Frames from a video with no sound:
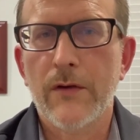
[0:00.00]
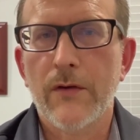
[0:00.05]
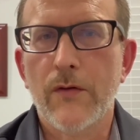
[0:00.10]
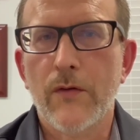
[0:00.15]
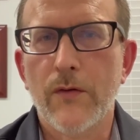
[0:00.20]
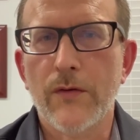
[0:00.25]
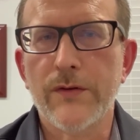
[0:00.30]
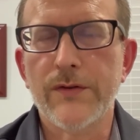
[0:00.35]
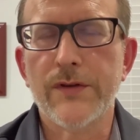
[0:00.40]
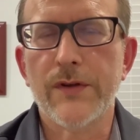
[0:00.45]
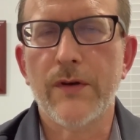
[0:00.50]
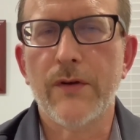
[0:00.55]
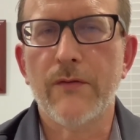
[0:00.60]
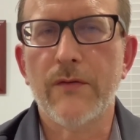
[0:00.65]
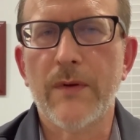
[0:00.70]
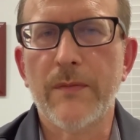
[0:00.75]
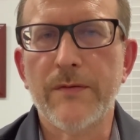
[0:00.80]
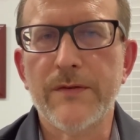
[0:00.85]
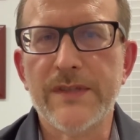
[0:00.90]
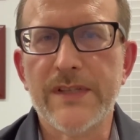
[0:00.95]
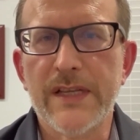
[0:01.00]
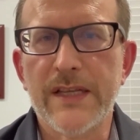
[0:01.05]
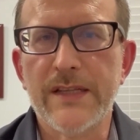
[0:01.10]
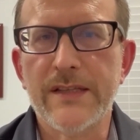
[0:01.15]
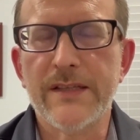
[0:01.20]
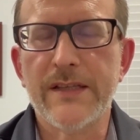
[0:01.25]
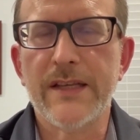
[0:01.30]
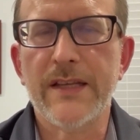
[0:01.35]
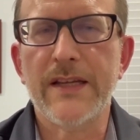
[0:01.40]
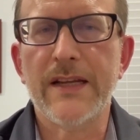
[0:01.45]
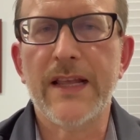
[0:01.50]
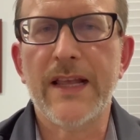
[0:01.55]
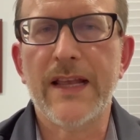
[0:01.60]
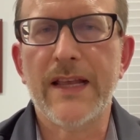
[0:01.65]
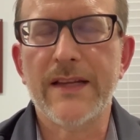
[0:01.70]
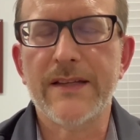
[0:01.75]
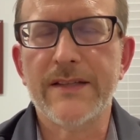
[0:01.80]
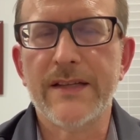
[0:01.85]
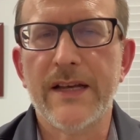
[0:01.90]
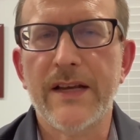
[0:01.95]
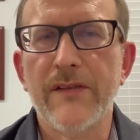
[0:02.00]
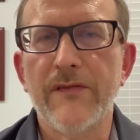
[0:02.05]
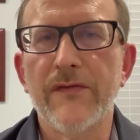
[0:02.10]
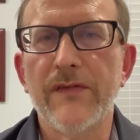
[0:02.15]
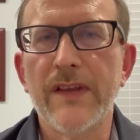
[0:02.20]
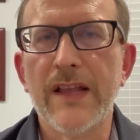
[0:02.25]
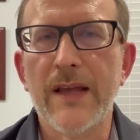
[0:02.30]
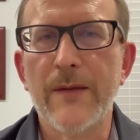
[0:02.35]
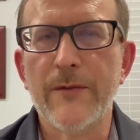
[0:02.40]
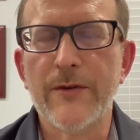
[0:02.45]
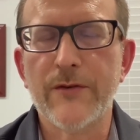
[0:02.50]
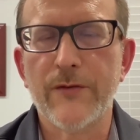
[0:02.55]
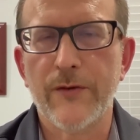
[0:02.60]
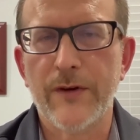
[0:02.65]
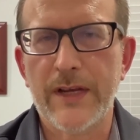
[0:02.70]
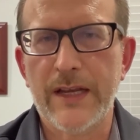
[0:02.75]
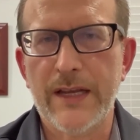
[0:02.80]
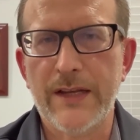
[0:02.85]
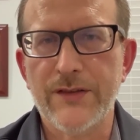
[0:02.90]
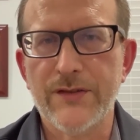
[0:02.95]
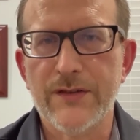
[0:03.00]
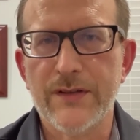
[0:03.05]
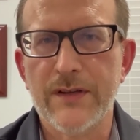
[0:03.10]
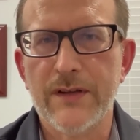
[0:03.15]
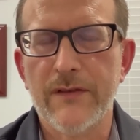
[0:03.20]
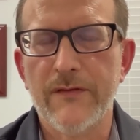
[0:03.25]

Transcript: Cortisone represents an anti-inflammatory agent,